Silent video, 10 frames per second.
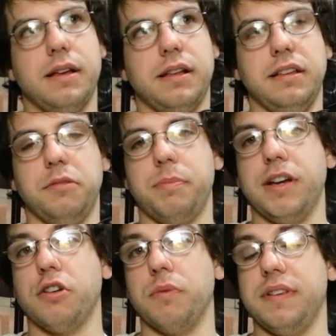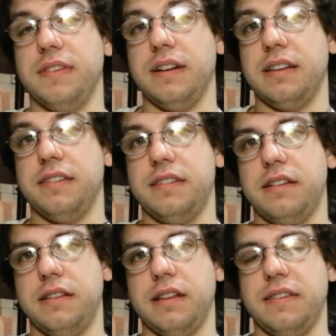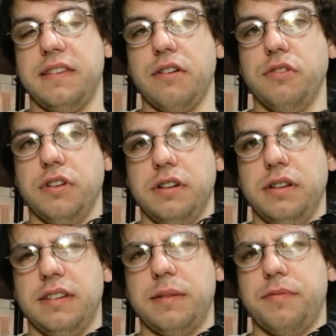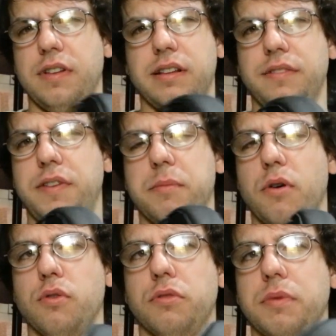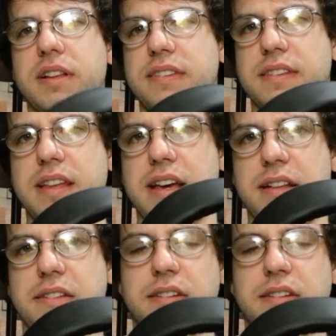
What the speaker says: at least bigger ones like this, that sound good, except for like the V-Moto ones and that.